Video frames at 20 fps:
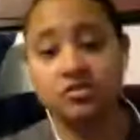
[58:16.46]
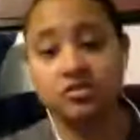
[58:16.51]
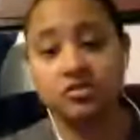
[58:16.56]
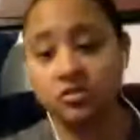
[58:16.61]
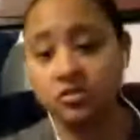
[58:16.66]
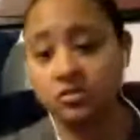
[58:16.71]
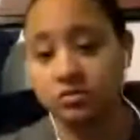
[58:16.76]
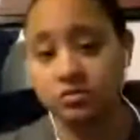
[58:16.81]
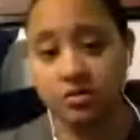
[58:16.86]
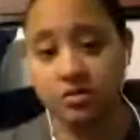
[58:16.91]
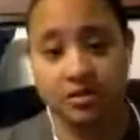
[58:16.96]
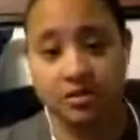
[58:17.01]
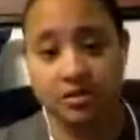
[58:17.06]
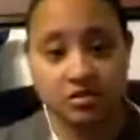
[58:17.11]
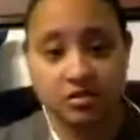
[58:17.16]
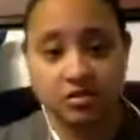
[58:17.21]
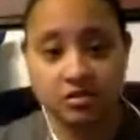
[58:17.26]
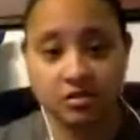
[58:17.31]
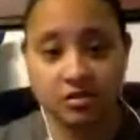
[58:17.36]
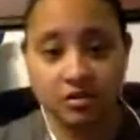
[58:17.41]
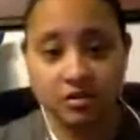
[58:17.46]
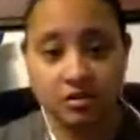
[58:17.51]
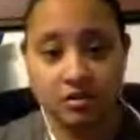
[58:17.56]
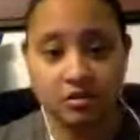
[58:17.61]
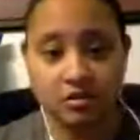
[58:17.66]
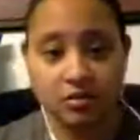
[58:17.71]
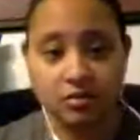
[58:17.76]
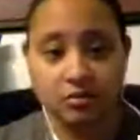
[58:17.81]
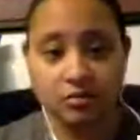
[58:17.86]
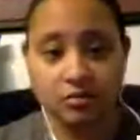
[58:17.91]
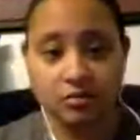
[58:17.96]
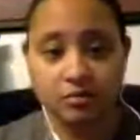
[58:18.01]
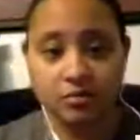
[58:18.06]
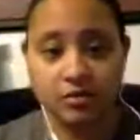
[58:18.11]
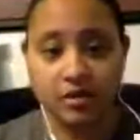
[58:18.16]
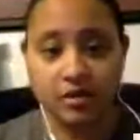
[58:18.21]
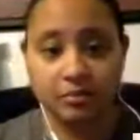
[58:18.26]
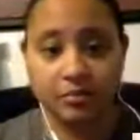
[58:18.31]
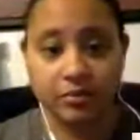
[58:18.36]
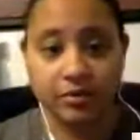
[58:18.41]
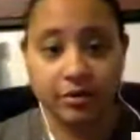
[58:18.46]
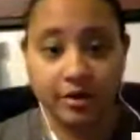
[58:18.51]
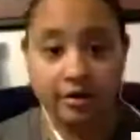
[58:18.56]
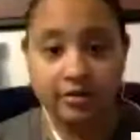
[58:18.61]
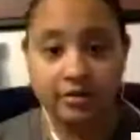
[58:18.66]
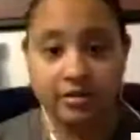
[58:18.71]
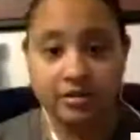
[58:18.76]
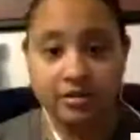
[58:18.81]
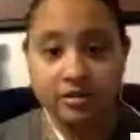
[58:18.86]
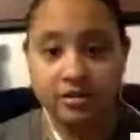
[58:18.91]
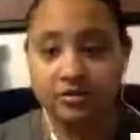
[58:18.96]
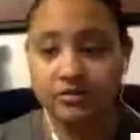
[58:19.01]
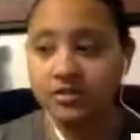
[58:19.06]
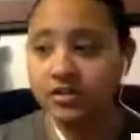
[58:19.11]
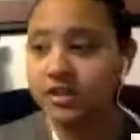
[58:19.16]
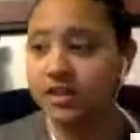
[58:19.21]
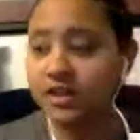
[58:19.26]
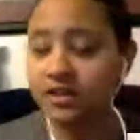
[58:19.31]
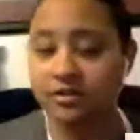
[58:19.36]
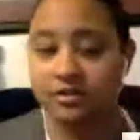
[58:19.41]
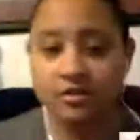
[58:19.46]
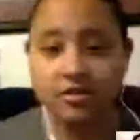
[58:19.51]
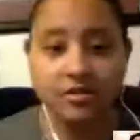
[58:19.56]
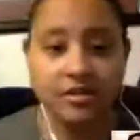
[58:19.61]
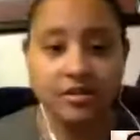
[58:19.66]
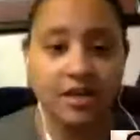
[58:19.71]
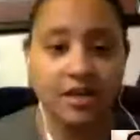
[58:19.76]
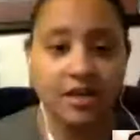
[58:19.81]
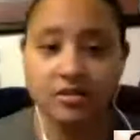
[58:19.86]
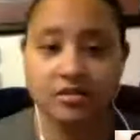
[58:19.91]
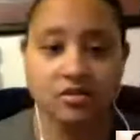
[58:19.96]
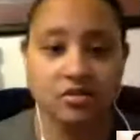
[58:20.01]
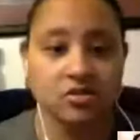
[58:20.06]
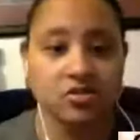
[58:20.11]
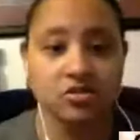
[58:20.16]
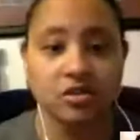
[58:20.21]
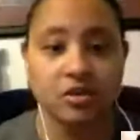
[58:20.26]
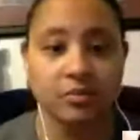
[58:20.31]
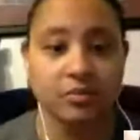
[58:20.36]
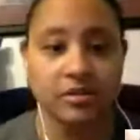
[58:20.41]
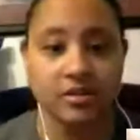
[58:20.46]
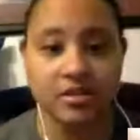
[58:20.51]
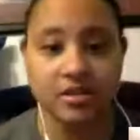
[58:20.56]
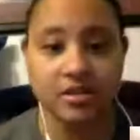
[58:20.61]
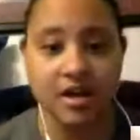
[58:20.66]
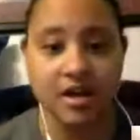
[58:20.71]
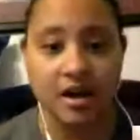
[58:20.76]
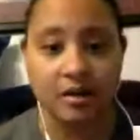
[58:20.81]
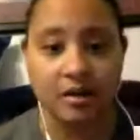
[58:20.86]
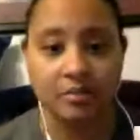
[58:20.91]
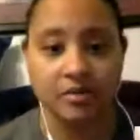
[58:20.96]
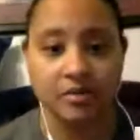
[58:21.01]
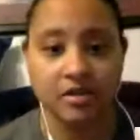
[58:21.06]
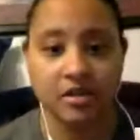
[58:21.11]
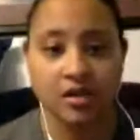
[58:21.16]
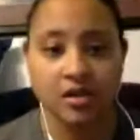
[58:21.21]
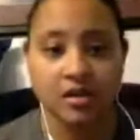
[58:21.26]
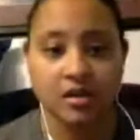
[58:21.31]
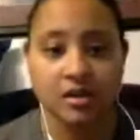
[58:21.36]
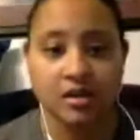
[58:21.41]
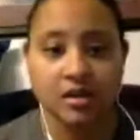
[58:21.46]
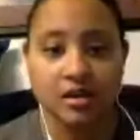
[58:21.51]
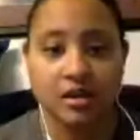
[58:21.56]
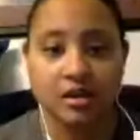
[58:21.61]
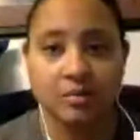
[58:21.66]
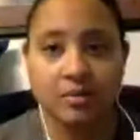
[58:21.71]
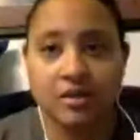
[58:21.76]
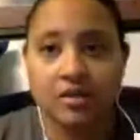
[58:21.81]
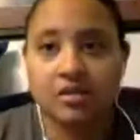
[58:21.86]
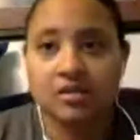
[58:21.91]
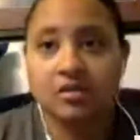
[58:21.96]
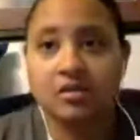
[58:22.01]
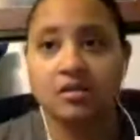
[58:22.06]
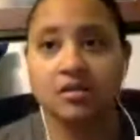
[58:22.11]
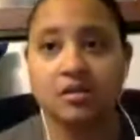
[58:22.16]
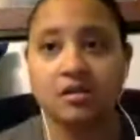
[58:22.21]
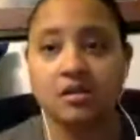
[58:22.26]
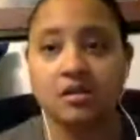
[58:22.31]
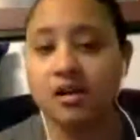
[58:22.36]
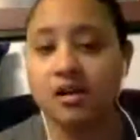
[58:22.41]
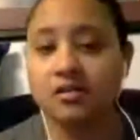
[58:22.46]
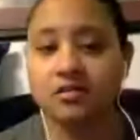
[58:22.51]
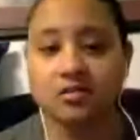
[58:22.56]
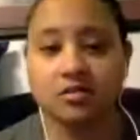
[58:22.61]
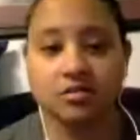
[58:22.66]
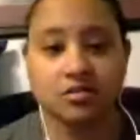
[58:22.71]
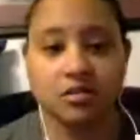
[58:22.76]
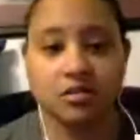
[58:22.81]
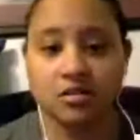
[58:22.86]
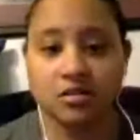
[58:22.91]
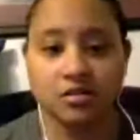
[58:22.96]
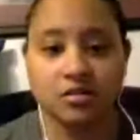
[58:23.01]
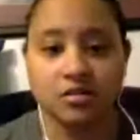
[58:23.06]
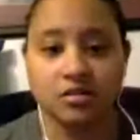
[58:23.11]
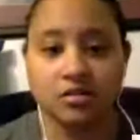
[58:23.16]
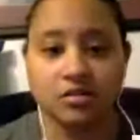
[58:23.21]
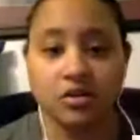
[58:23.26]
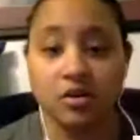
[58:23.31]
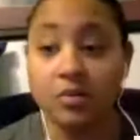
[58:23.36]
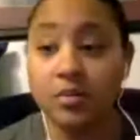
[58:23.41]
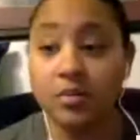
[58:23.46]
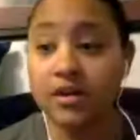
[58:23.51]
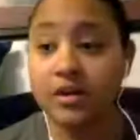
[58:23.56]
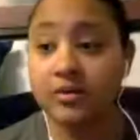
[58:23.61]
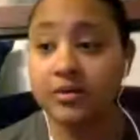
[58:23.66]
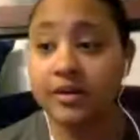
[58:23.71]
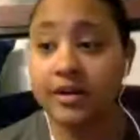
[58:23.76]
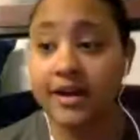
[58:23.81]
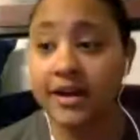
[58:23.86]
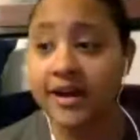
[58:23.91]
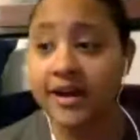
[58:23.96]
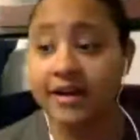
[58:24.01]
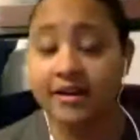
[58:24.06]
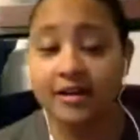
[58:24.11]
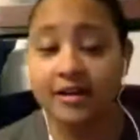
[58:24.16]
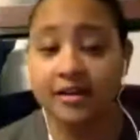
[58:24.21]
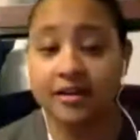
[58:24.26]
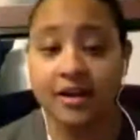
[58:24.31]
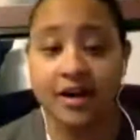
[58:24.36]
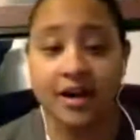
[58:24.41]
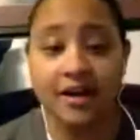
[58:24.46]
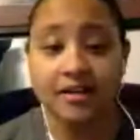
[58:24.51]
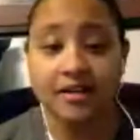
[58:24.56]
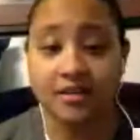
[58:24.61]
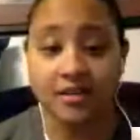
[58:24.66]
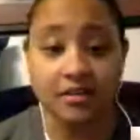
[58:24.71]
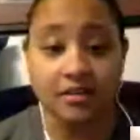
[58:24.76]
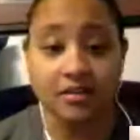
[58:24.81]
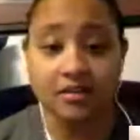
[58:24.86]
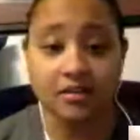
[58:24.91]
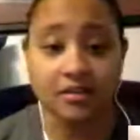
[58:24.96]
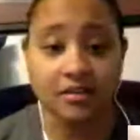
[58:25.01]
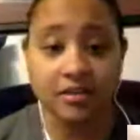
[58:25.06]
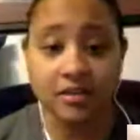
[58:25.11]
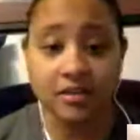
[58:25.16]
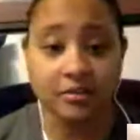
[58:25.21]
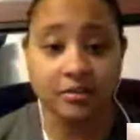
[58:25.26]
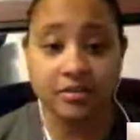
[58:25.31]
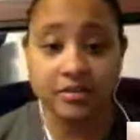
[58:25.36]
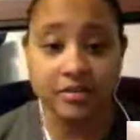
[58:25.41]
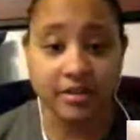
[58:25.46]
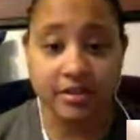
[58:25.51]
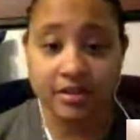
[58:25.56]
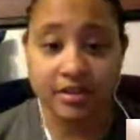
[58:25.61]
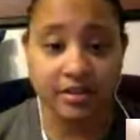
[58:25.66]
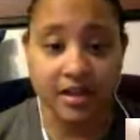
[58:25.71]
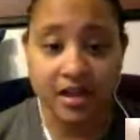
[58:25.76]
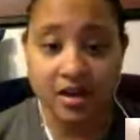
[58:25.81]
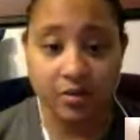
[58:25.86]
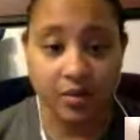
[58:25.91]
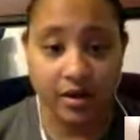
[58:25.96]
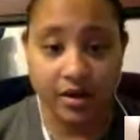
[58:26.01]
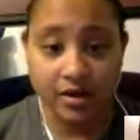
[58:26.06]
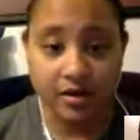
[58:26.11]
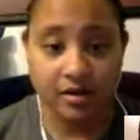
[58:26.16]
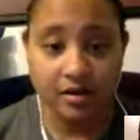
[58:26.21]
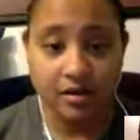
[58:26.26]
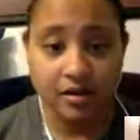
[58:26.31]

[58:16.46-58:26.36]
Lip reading: dude that that put all this stuff together in Dallas to shoot up these cops. I mean. Nobody would have had any idea that he was thinking that way.